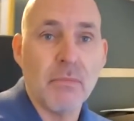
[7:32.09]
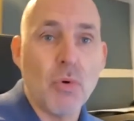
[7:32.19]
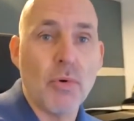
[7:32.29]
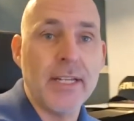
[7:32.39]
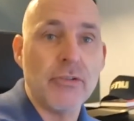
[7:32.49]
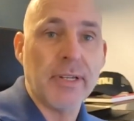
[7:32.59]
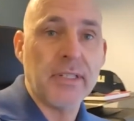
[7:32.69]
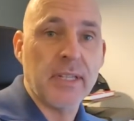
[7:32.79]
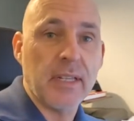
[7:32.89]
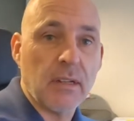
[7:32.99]
more
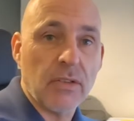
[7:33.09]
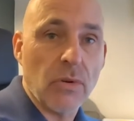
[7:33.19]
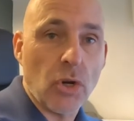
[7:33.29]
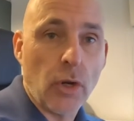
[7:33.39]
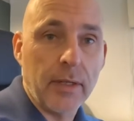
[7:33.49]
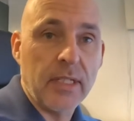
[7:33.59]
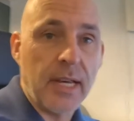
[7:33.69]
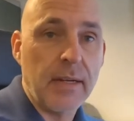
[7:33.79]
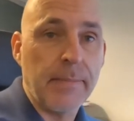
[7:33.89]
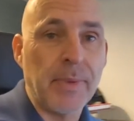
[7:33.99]
interesting sort of
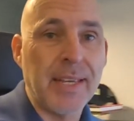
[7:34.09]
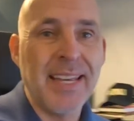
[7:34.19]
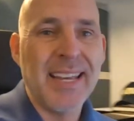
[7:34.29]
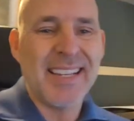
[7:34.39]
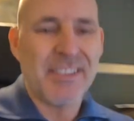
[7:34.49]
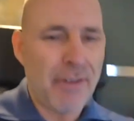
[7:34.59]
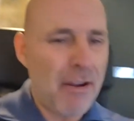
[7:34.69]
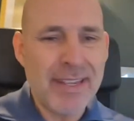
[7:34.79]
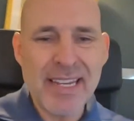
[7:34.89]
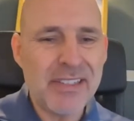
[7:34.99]
content. It's
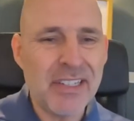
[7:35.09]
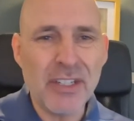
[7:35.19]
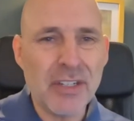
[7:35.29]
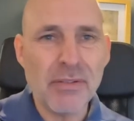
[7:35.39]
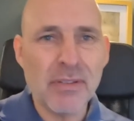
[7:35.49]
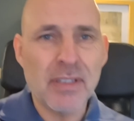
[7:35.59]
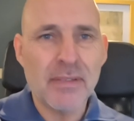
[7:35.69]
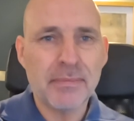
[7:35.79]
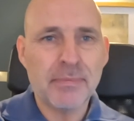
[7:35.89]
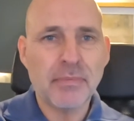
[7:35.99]
very easy to use.